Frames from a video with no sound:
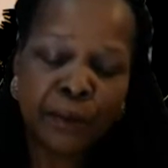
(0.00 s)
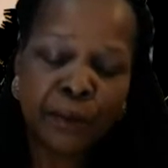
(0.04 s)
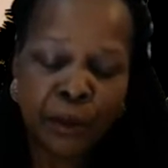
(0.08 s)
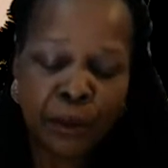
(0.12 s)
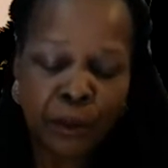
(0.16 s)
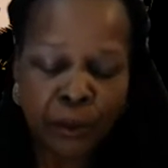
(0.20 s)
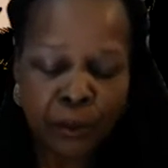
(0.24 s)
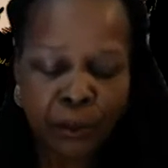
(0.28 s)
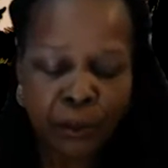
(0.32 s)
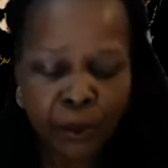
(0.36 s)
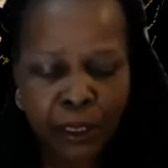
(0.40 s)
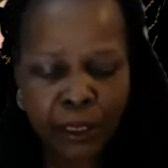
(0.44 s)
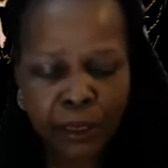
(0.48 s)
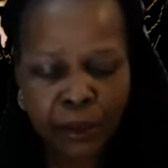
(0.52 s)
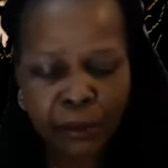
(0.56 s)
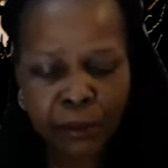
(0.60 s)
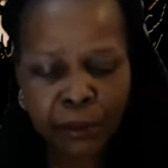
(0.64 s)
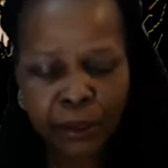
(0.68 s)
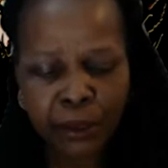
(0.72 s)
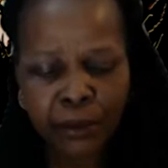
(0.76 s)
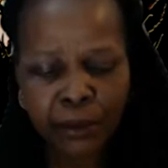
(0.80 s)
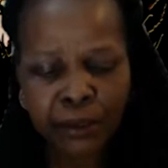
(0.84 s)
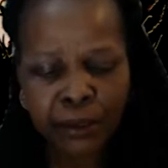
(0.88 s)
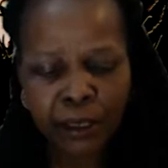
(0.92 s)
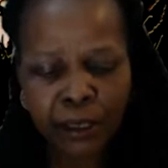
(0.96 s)
What
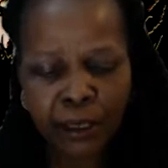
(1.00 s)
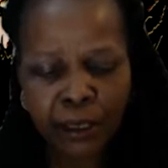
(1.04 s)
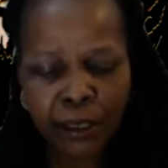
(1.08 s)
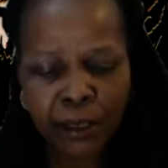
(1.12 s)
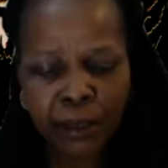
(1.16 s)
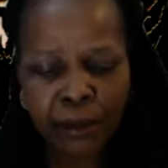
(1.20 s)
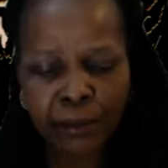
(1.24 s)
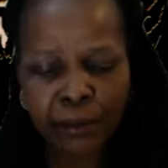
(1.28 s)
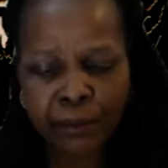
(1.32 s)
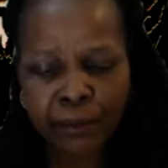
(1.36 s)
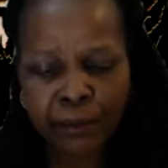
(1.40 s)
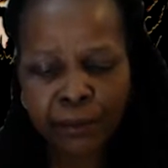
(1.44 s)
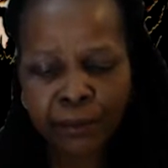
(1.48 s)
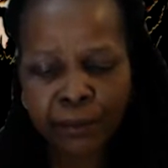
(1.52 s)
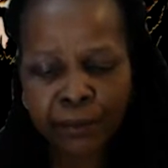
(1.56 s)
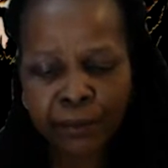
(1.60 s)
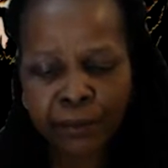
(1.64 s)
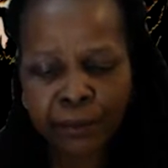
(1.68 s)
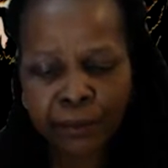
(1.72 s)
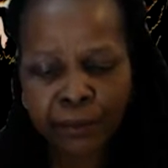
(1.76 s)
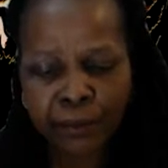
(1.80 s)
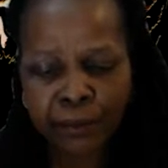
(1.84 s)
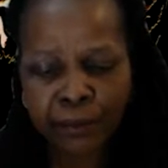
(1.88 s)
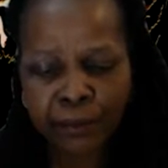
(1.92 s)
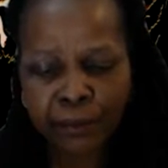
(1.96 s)
about
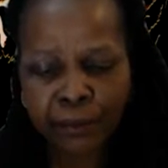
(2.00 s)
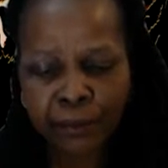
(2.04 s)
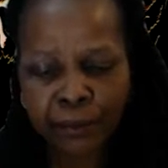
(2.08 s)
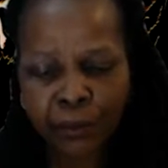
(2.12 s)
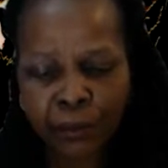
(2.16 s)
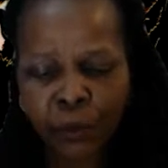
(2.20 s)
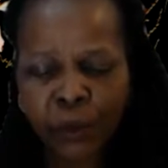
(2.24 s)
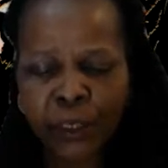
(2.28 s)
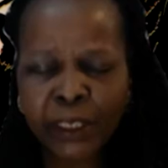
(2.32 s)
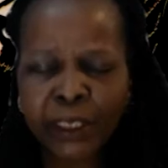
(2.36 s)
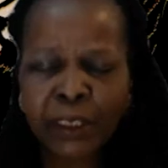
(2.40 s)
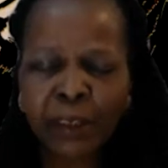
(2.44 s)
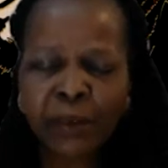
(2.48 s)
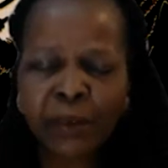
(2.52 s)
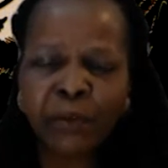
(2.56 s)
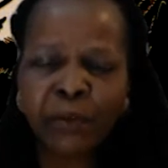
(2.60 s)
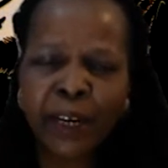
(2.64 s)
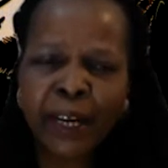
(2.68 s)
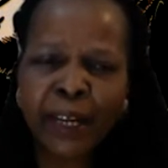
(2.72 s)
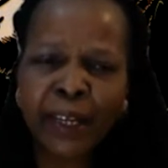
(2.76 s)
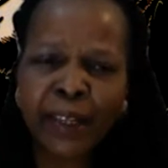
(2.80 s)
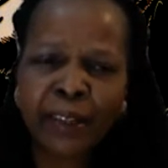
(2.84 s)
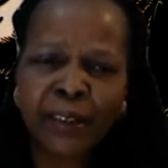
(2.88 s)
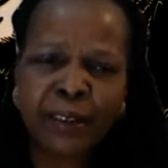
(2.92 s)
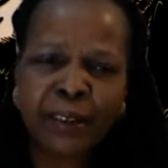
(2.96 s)
what's the
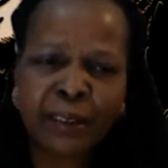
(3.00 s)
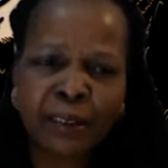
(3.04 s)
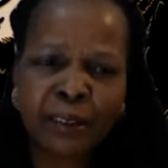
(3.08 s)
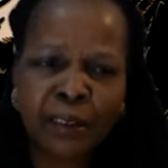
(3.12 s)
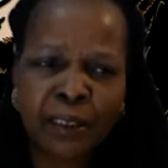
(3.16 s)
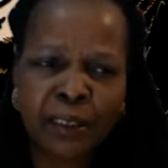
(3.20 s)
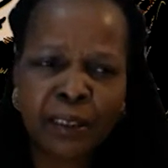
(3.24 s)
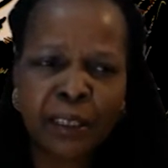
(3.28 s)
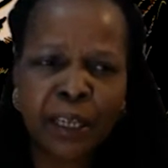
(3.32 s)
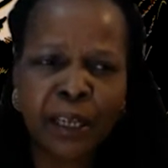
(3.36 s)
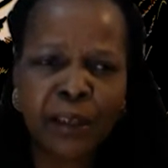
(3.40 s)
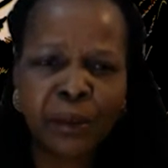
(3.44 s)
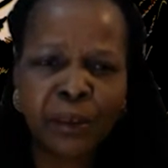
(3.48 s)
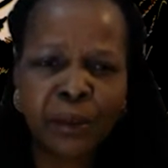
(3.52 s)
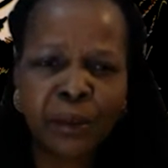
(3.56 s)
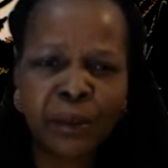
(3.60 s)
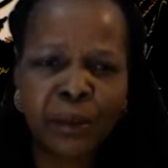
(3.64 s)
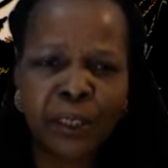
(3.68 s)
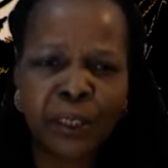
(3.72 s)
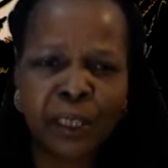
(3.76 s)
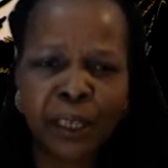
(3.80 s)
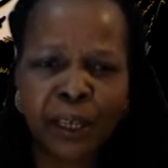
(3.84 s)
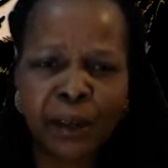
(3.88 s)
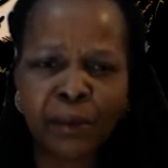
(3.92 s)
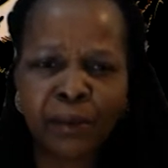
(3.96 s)
fine? Because I know
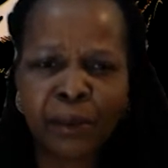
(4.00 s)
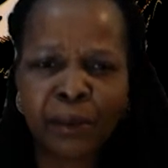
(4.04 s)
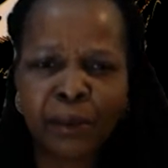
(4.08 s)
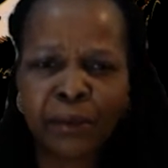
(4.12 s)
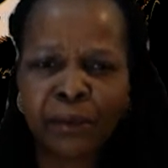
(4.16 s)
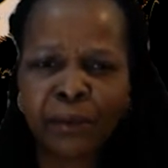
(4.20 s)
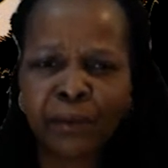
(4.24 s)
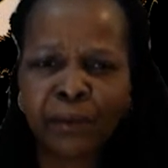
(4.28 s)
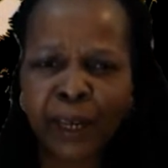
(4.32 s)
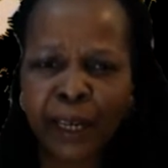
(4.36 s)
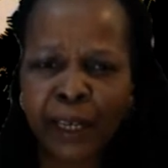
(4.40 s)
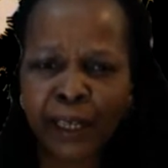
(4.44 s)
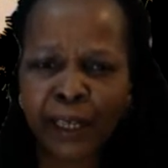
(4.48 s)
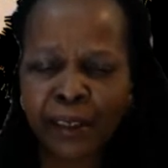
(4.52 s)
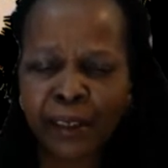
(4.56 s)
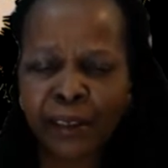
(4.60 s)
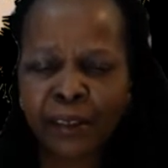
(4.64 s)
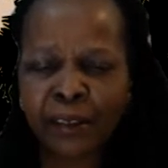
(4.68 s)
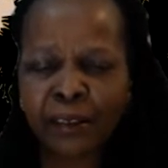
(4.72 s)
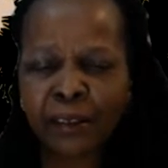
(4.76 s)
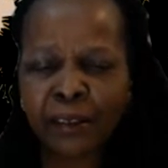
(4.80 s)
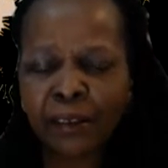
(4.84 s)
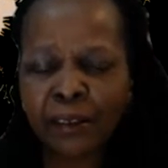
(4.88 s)
they have a fine.